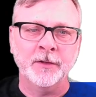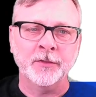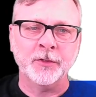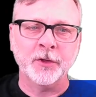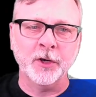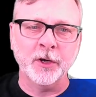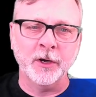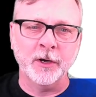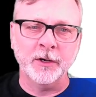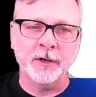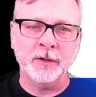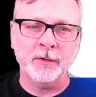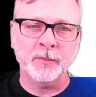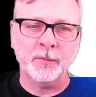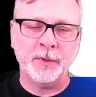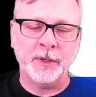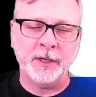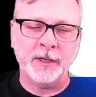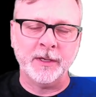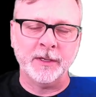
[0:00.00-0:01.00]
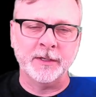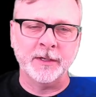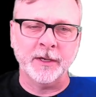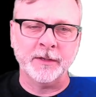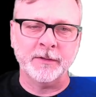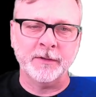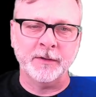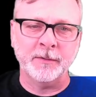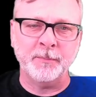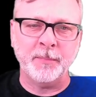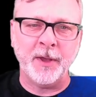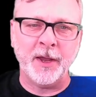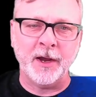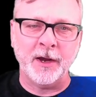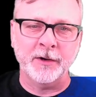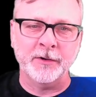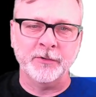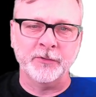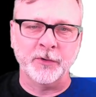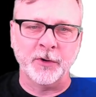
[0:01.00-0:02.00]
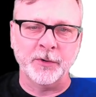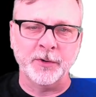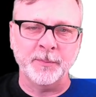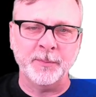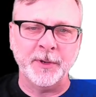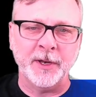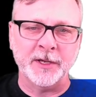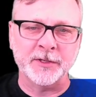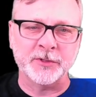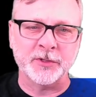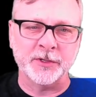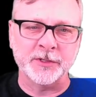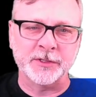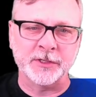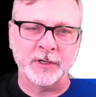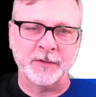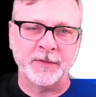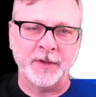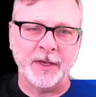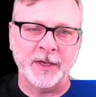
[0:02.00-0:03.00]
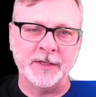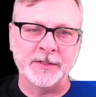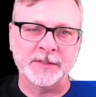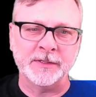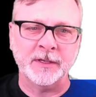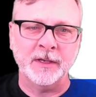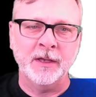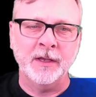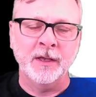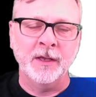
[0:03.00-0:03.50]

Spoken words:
Third, we conducted paired drone and pedestrian surveys